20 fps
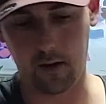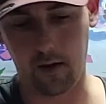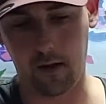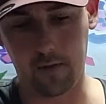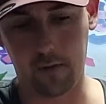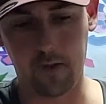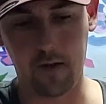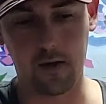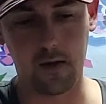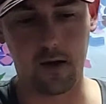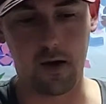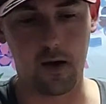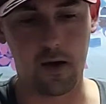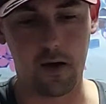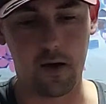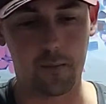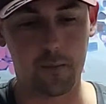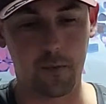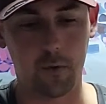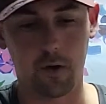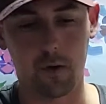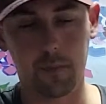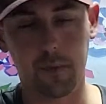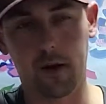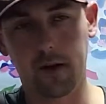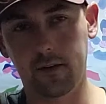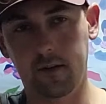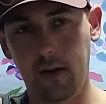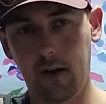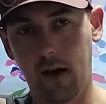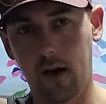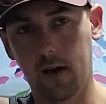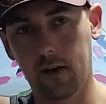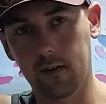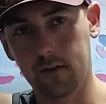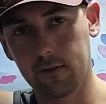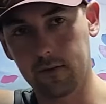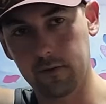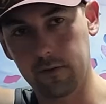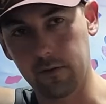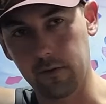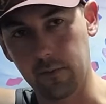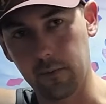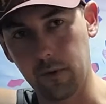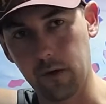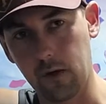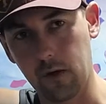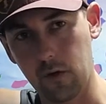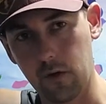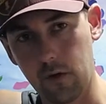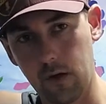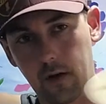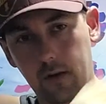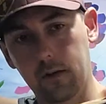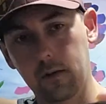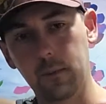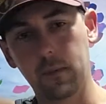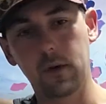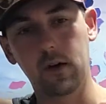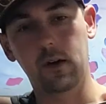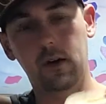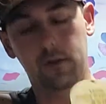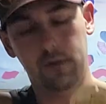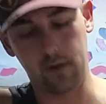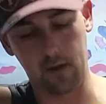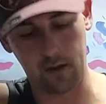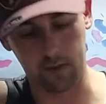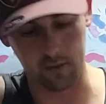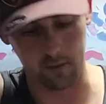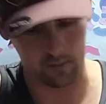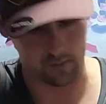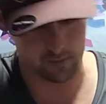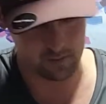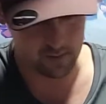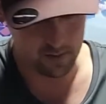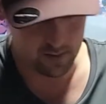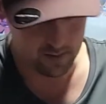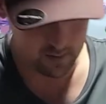I got the porcupine tag from Bill. Shout out to Bill. Thank you.